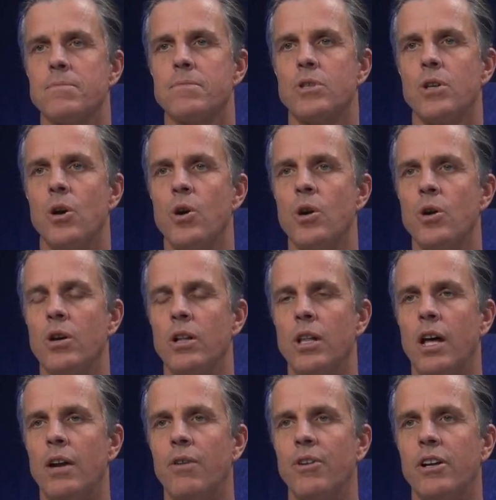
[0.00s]
go to a
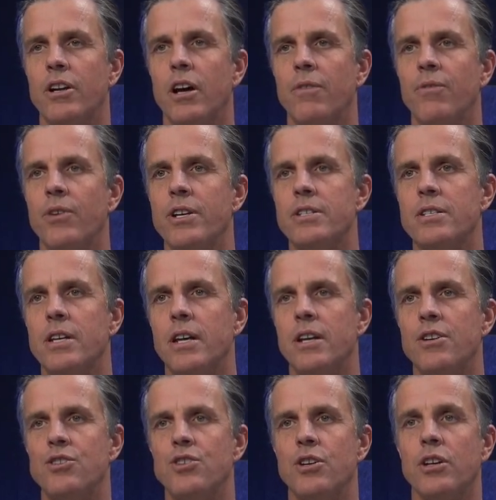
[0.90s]
lot of recovery
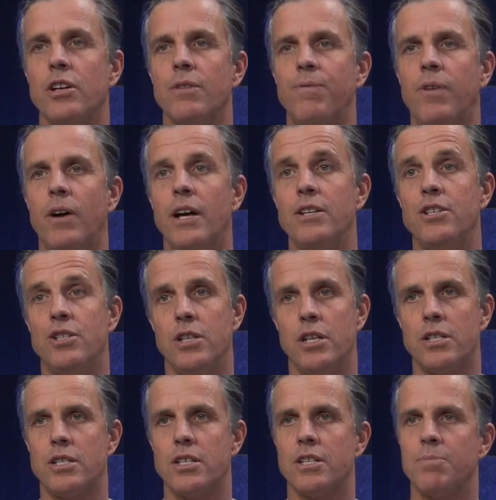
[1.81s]
centers, you're going to find
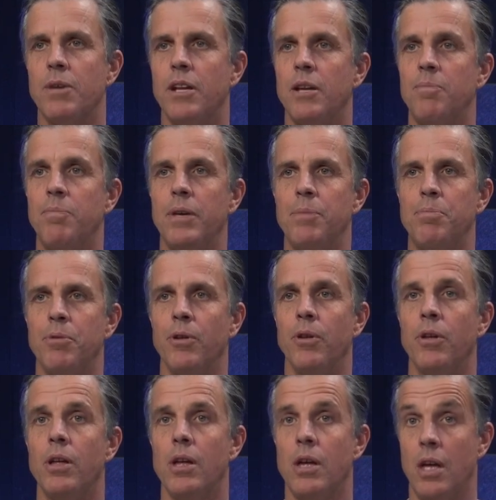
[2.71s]
just as many
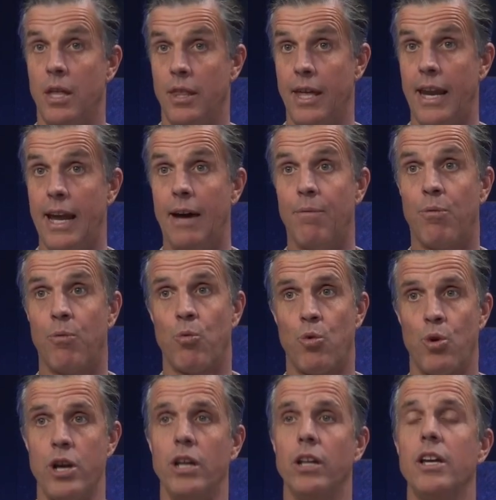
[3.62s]
people that have
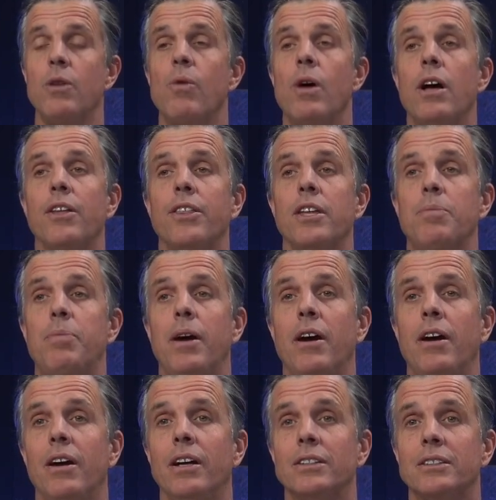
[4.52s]
really wealthy
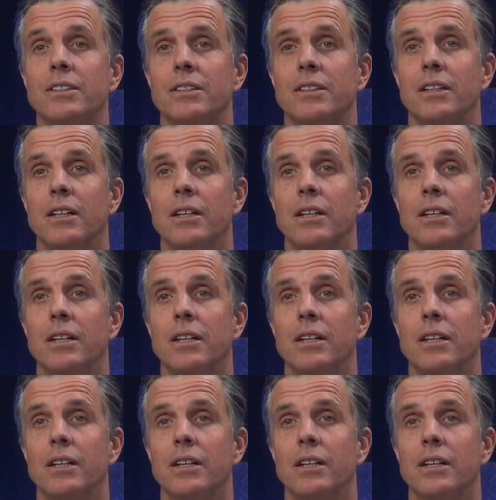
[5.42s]
parents,